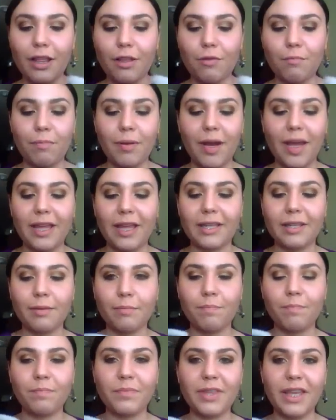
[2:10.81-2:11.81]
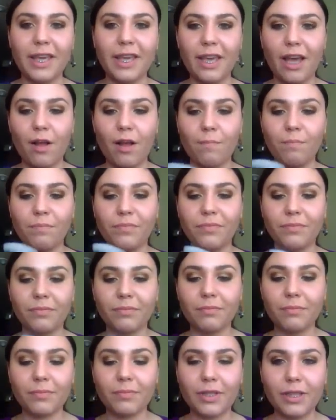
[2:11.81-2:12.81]
but
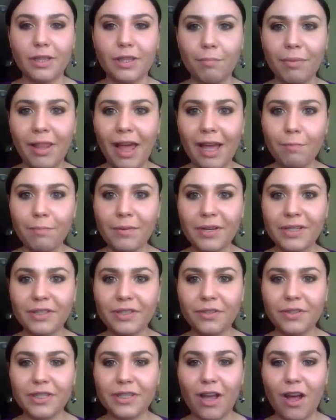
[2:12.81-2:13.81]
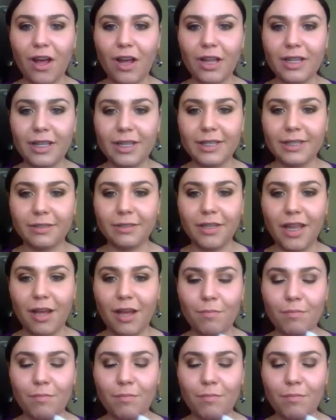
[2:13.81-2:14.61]
the black bristles on the